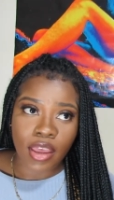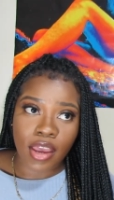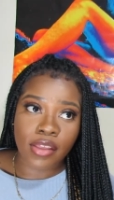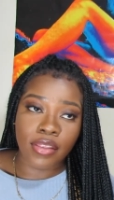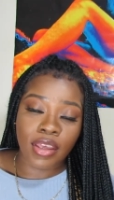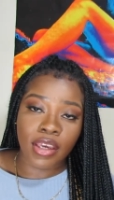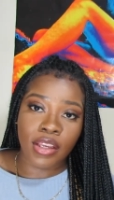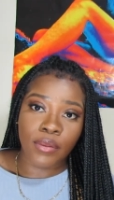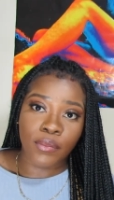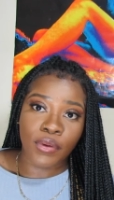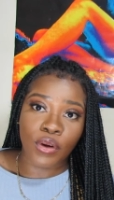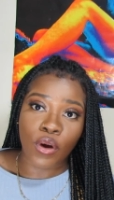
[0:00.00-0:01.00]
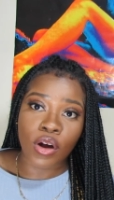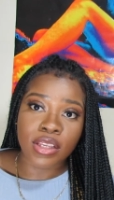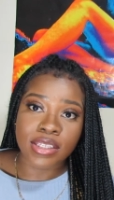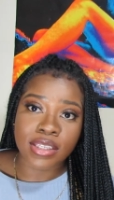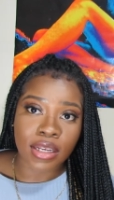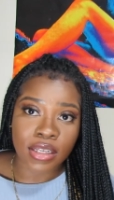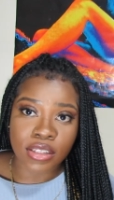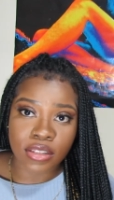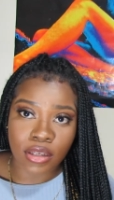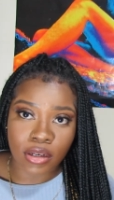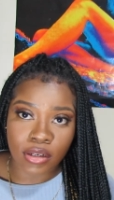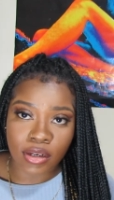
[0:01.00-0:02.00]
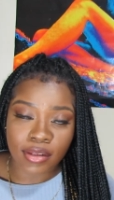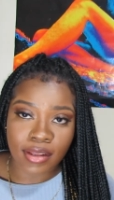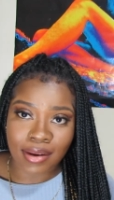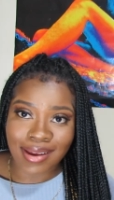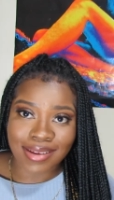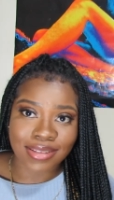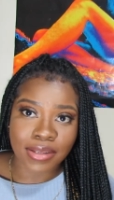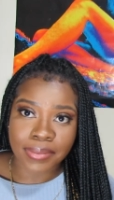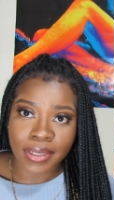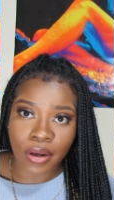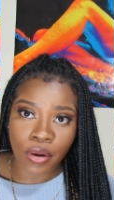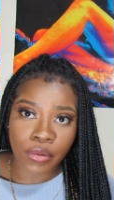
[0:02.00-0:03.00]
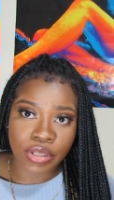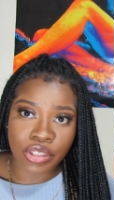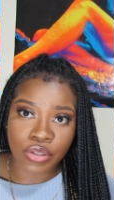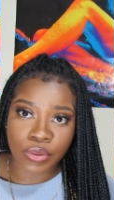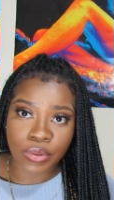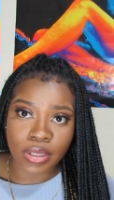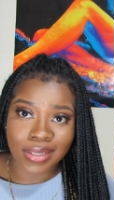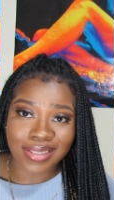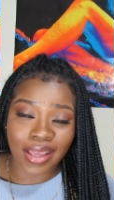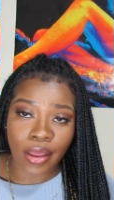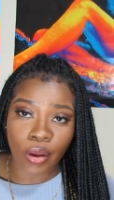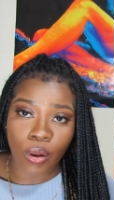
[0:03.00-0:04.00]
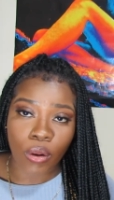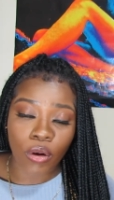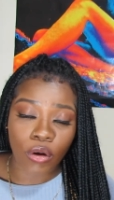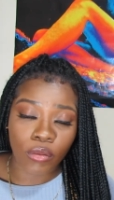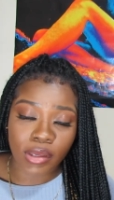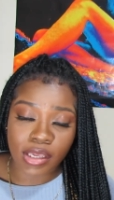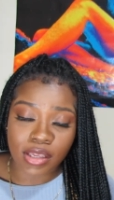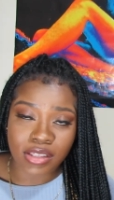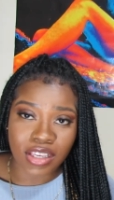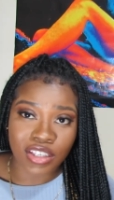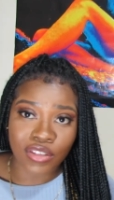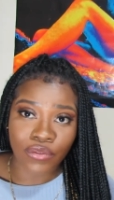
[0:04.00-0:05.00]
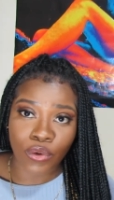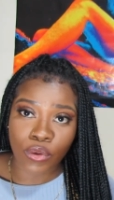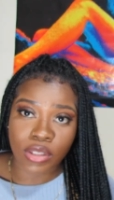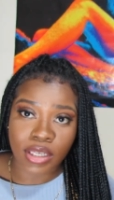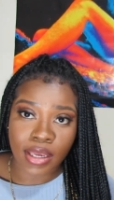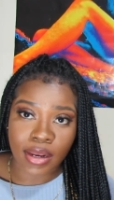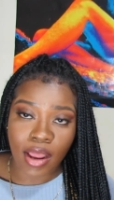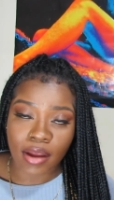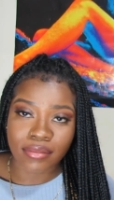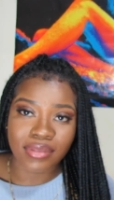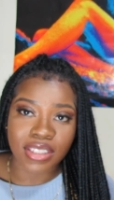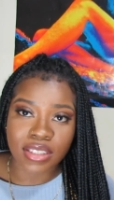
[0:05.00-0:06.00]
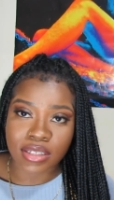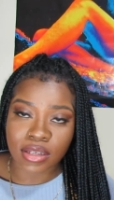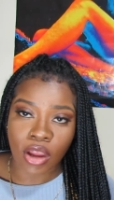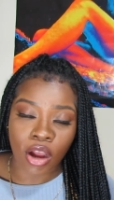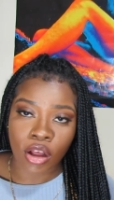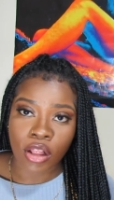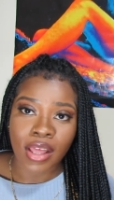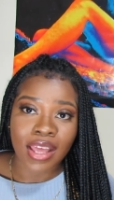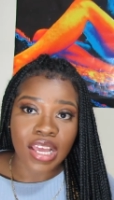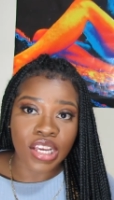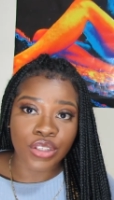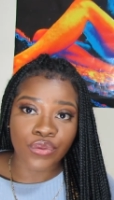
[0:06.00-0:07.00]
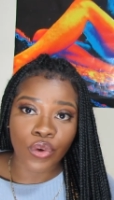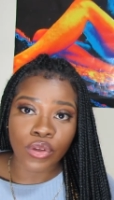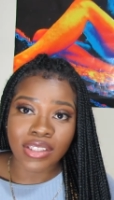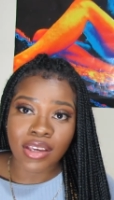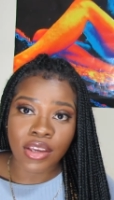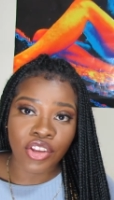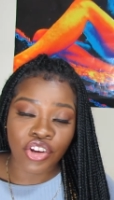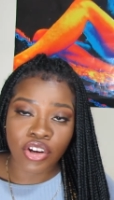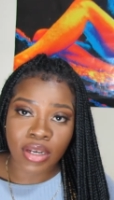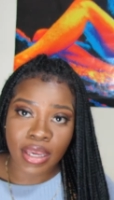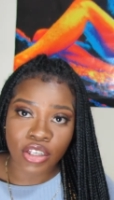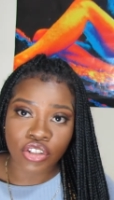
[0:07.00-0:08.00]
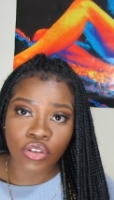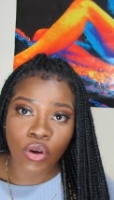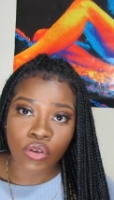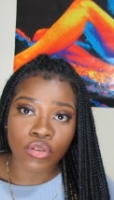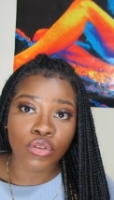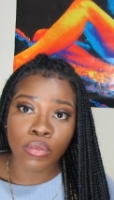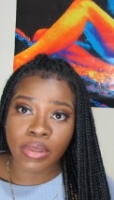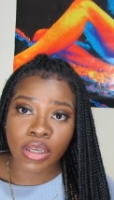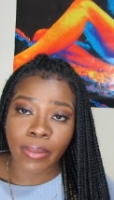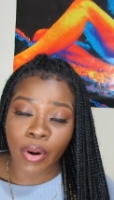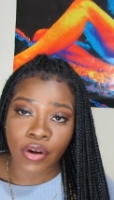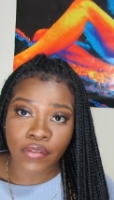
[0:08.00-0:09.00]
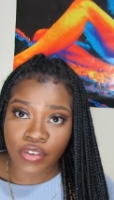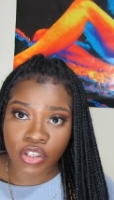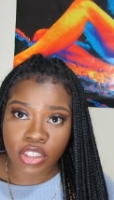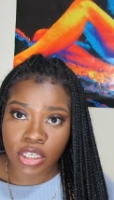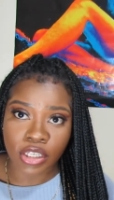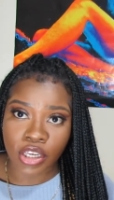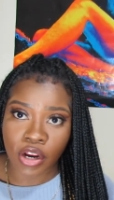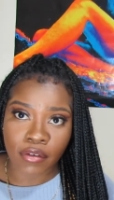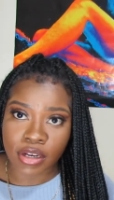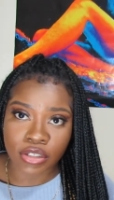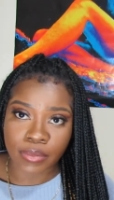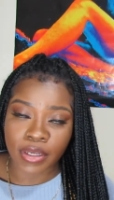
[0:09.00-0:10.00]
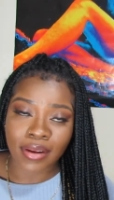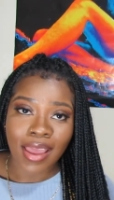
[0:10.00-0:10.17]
And then when all is said and done, the last step that I always do is I always exfoliate. Listen, y'all, exfoliating your neck should also be a part of your skincare regimen.